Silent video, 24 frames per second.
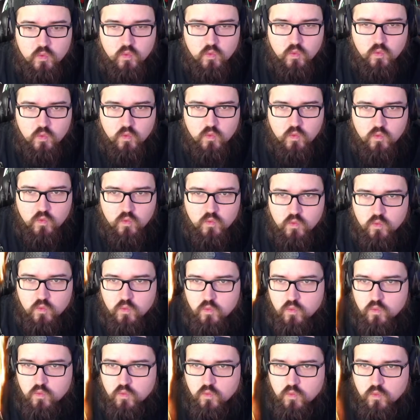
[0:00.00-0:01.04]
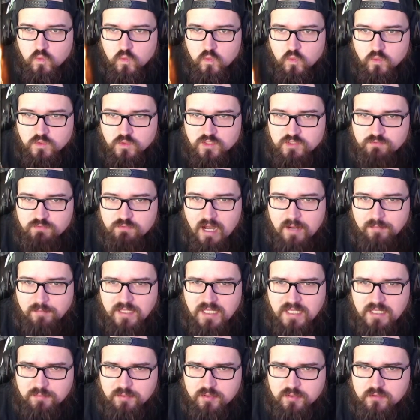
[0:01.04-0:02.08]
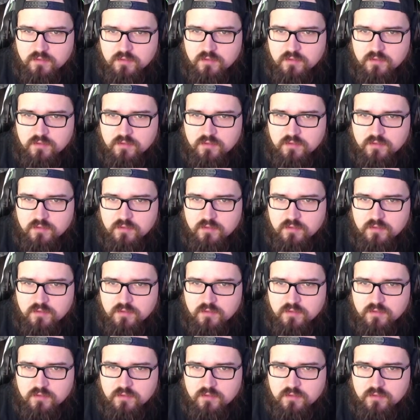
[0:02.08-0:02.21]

Ooh, Scrap Heap!